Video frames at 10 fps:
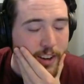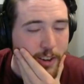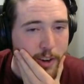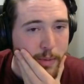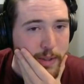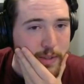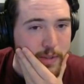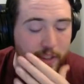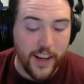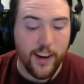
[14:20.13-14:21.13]
don't know how much.
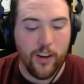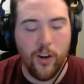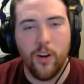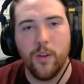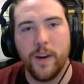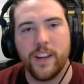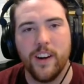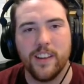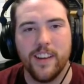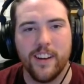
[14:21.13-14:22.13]
There! Oh my
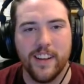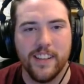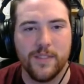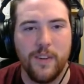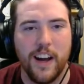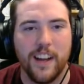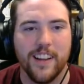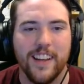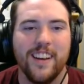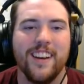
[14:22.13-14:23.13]
god, there it is,
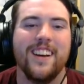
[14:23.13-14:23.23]
finally!